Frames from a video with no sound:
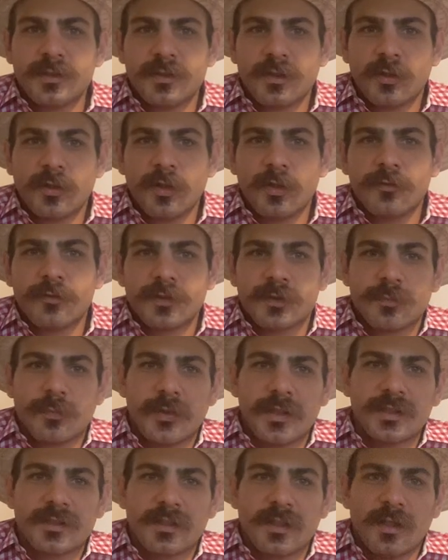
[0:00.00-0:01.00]
Tecovas
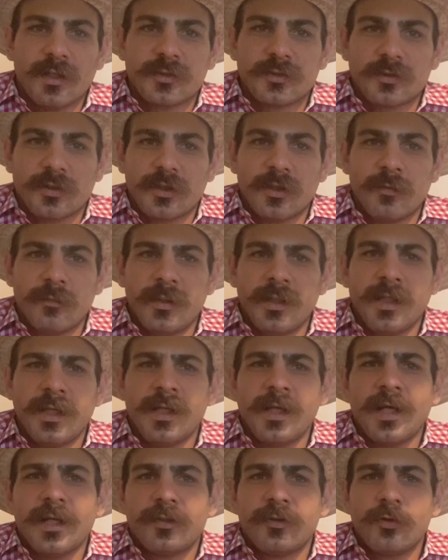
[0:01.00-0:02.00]
Prescotts are coming
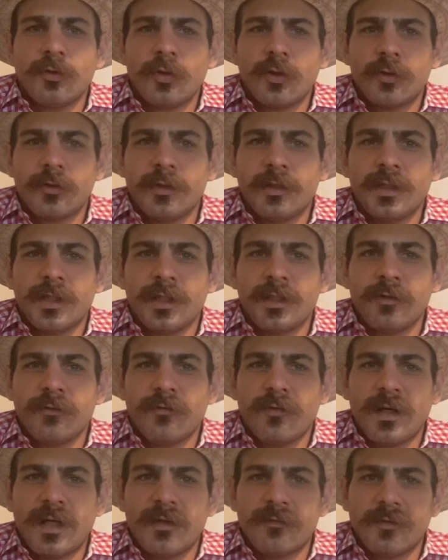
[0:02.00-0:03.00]
in at
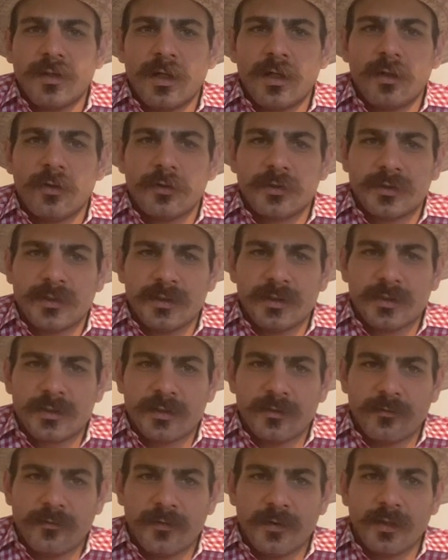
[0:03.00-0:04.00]
$295 in this
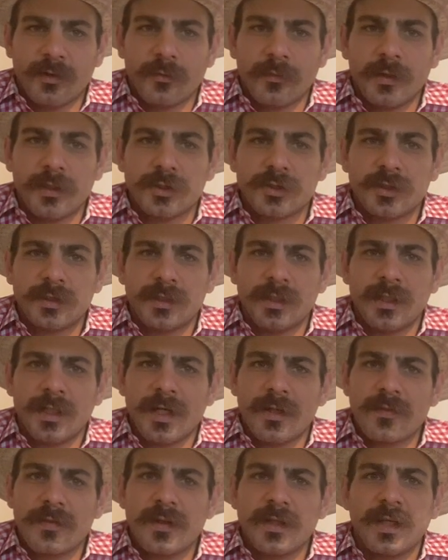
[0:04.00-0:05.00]
configuration, and
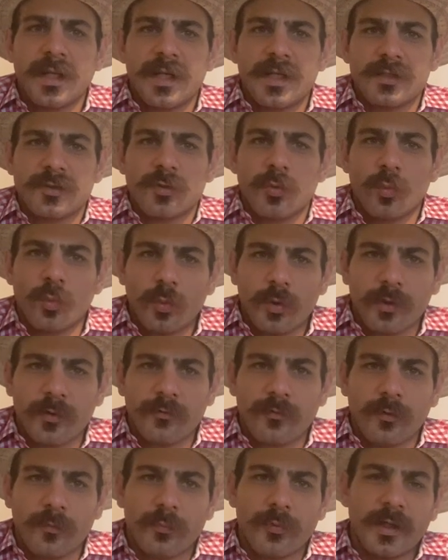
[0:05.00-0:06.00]
I think that is a
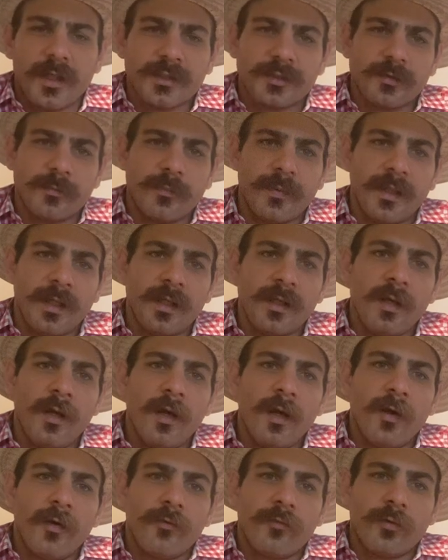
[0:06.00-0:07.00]
wonderful price to pay
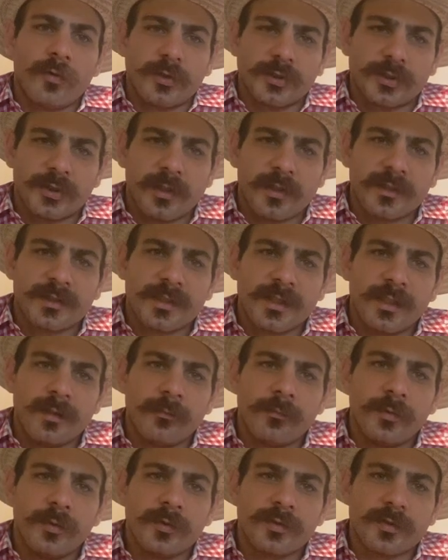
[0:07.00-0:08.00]
for sharkskin
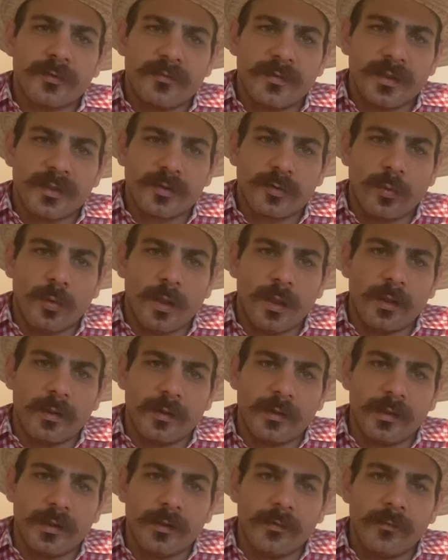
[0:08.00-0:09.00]
boots of this
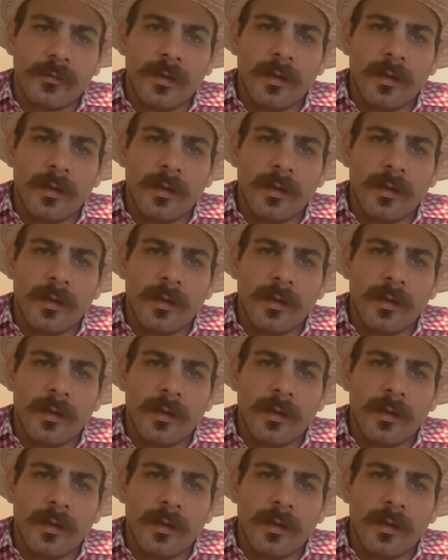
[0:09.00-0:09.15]
quality.